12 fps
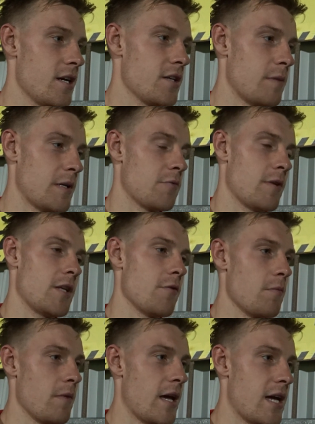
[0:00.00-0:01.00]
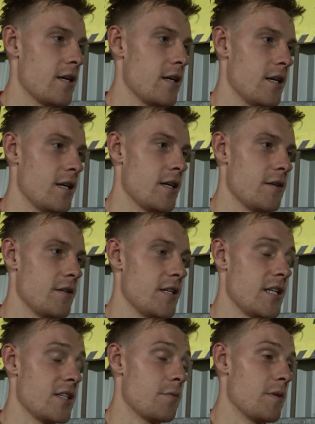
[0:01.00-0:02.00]
especially when you're up there.
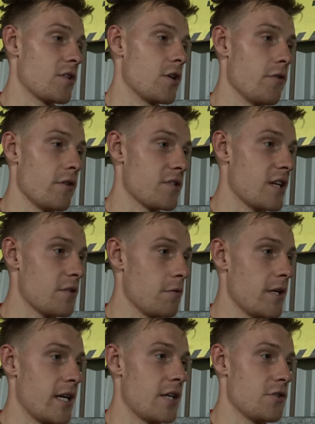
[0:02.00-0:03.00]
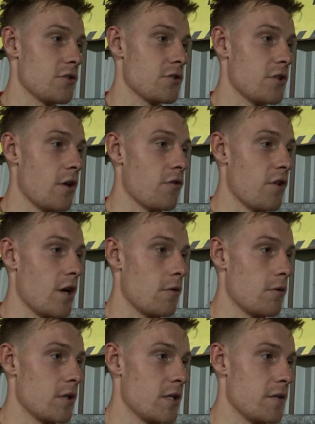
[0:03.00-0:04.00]
You need to be scoring, so that's what you get judged on.
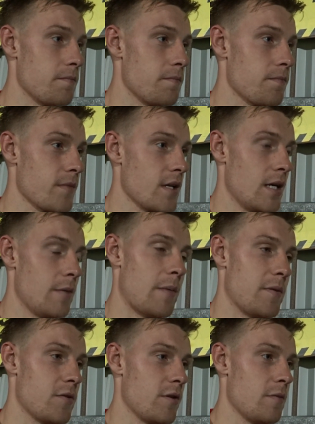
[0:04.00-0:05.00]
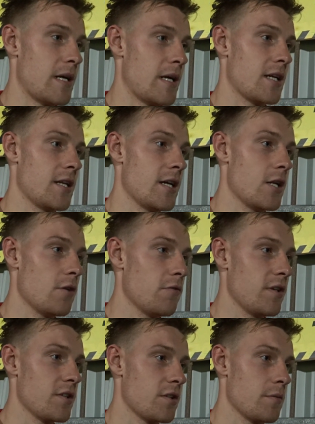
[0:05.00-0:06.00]
So I'm happy to hit the back of the net, and
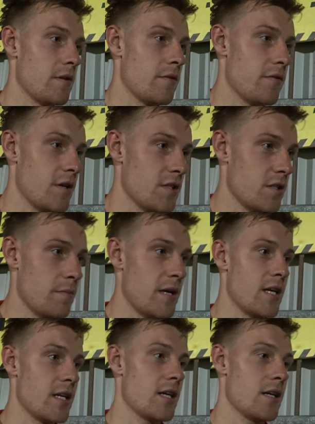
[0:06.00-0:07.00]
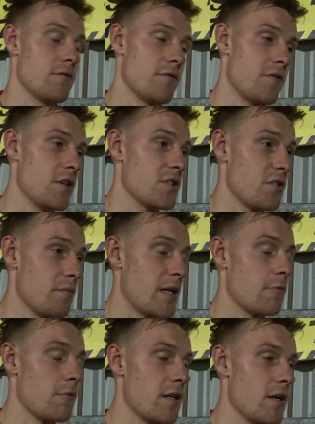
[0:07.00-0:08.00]
hopefully it's going to be the first of many, and
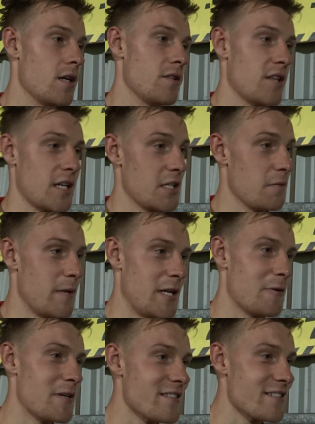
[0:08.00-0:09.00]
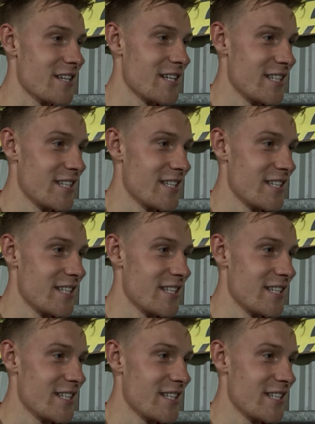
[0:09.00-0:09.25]
second of many wins.